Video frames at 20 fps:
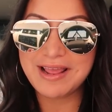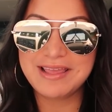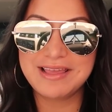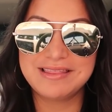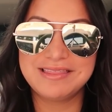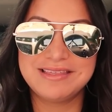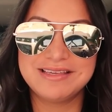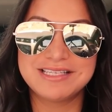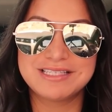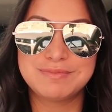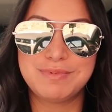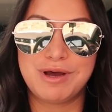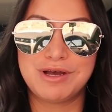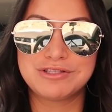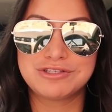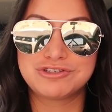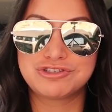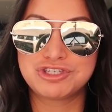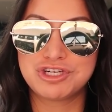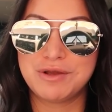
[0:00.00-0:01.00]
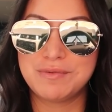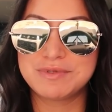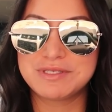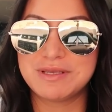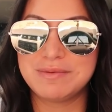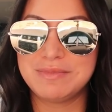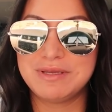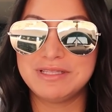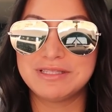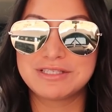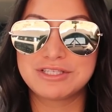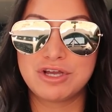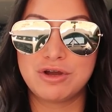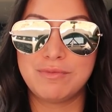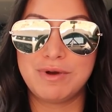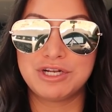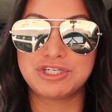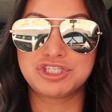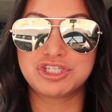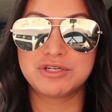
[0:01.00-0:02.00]
get these sponsorships. It means so
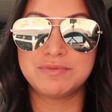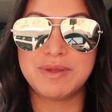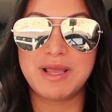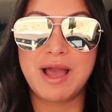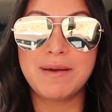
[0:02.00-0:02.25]
much to me.